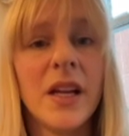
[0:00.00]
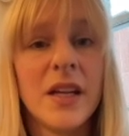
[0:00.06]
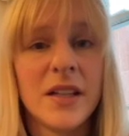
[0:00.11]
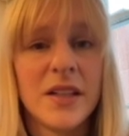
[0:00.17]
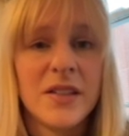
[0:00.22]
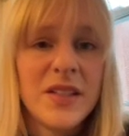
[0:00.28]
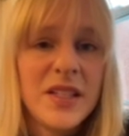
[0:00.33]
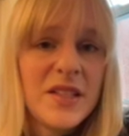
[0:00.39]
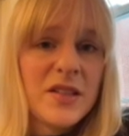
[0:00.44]
Now
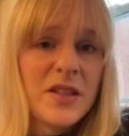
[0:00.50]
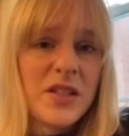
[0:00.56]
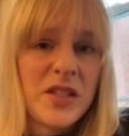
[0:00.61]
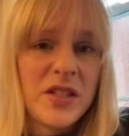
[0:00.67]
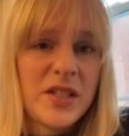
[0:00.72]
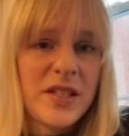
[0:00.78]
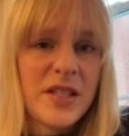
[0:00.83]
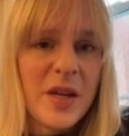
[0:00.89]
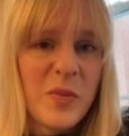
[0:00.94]
these are
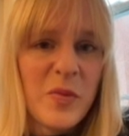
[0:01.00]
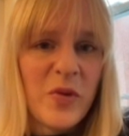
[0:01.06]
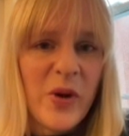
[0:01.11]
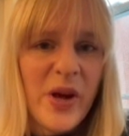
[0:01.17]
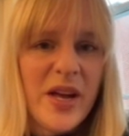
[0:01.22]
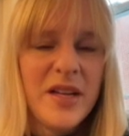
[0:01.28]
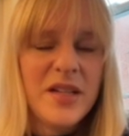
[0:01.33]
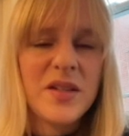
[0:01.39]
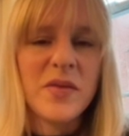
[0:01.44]
just some
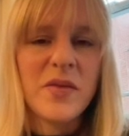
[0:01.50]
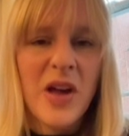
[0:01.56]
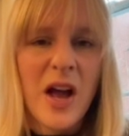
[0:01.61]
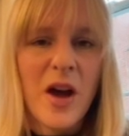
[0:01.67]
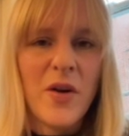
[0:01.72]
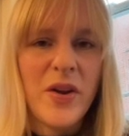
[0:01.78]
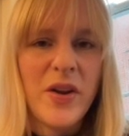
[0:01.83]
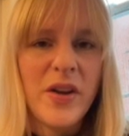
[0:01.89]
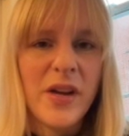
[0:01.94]
ways of
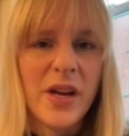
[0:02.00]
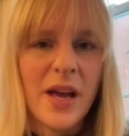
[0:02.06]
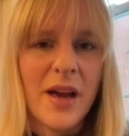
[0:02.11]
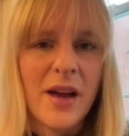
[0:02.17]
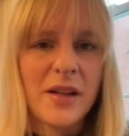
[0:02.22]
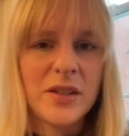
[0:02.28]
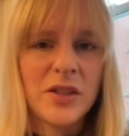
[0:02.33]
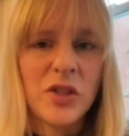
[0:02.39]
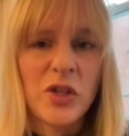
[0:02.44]
how you
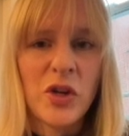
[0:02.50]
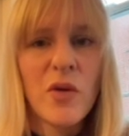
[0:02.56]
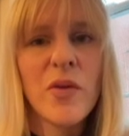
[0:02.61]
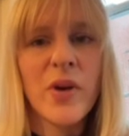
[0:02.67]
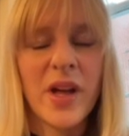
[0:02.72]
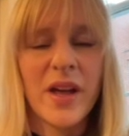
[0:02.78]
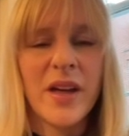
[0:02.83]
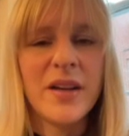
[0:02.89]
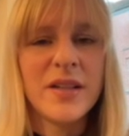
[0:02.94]
can
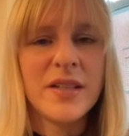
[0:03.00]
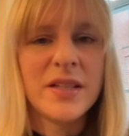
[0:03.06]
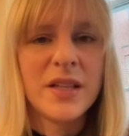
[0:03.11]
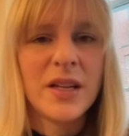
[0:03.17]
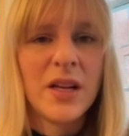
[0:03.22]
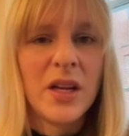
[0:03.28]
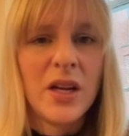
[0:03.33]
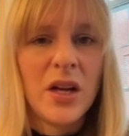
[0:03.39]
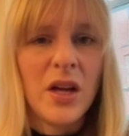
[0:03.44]
showcase
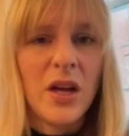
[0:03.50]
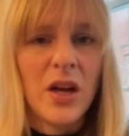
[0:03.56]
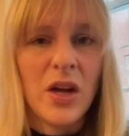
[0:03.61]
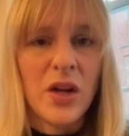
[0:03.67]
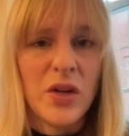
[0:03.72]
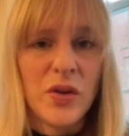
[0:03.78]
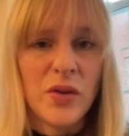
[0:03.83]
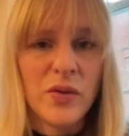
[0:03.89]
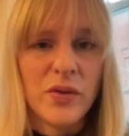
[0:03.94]

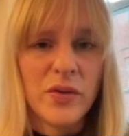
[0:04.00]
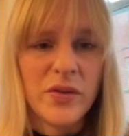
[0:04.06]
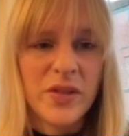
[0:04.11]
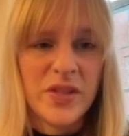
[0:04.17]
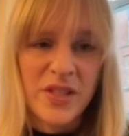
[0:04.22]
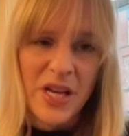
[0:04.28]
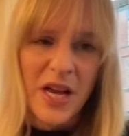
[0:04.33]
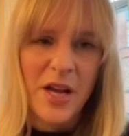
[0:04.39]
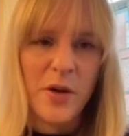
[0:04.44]
your
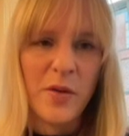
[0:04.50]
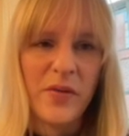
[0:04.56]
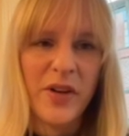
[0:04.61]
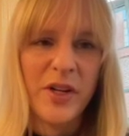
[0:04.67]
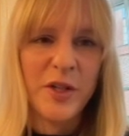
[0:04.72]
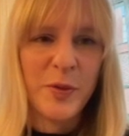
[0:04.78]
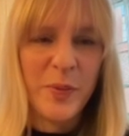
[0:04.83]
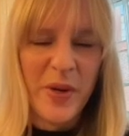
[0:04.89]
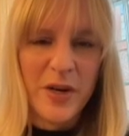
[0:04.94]
design of
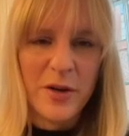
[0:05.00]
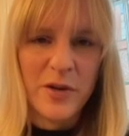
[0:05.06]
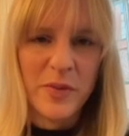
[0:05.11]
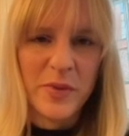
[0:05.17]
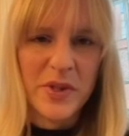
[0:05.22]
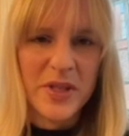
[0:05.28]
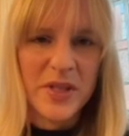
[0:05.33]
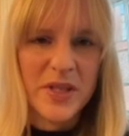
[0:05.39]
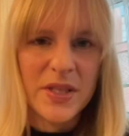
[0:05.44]

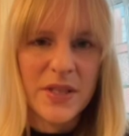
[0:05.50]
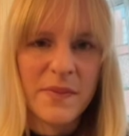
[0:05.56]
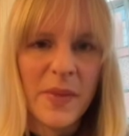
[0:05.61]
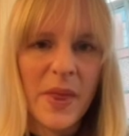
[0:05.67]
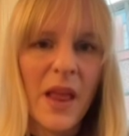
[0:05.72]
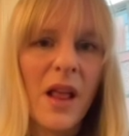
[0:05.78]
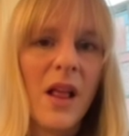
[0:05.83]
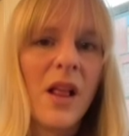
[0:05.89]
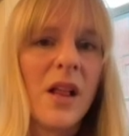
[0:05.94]
experiments.
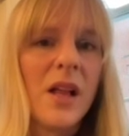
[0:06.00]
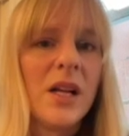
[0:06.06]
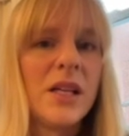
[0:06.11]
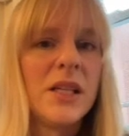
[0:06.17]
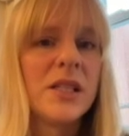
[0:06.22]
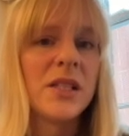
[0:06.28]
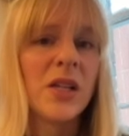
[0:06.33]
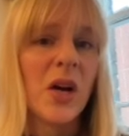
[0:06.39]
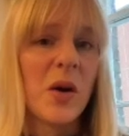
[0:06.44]

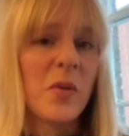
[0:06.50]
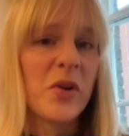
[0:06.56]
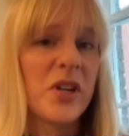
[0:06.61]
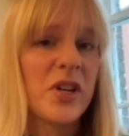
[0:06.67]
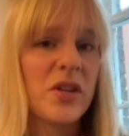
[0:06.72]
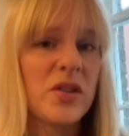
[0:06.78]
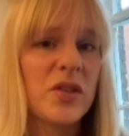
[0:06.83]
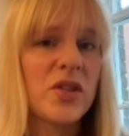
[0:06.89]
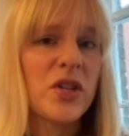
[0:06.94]
So I
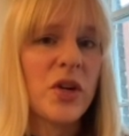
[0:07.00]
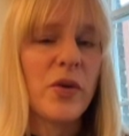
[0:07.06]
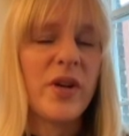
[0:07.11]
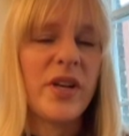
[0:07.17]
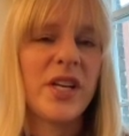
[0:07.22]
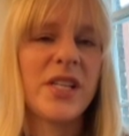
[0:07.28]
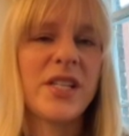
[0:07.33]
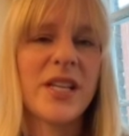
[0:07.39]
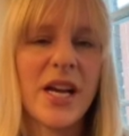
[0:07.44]
wanted to show you
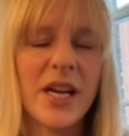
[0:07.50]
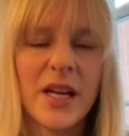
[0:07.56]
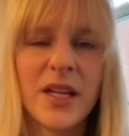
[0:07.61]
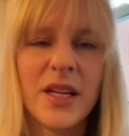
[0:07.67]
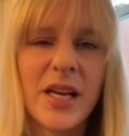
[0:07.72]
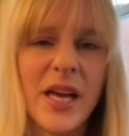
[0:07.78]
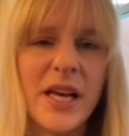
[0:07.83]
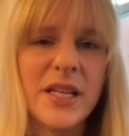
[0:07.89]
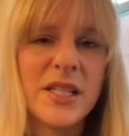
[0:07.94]
the second
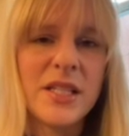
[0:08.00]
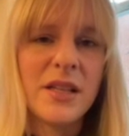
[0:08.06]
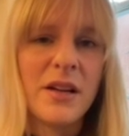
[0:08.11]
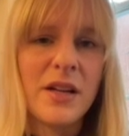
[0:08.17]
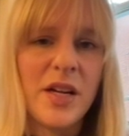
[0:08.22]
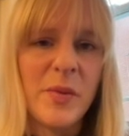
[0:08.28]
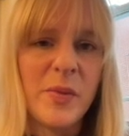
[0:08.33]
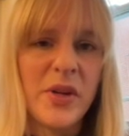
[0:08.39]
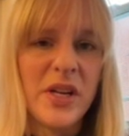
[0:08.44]
case
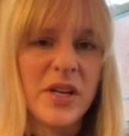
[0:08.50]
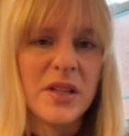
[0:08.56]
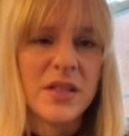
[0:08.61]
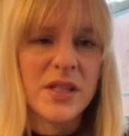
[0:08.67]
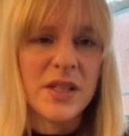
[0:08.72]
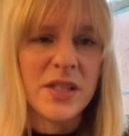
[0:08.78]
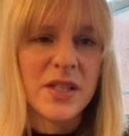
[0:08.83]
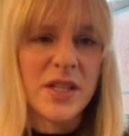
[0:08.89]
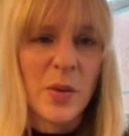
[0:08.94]
study because
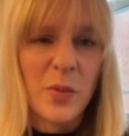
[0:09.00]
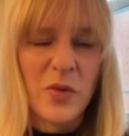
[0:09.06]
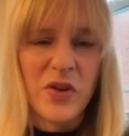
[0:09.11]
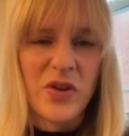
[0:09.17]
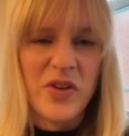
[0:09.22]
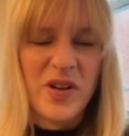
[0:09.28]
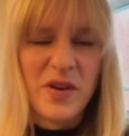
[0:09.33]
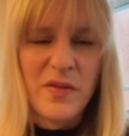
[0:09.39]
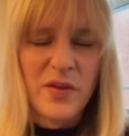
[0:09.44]
it's
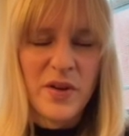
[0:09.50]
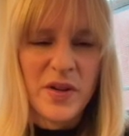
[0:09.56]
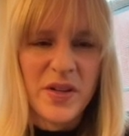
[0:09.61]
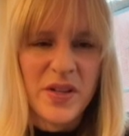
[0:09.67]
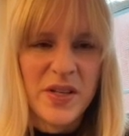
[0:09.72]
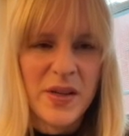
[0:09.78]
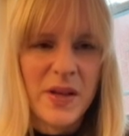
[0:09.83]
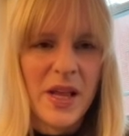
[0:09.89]
somewhat different.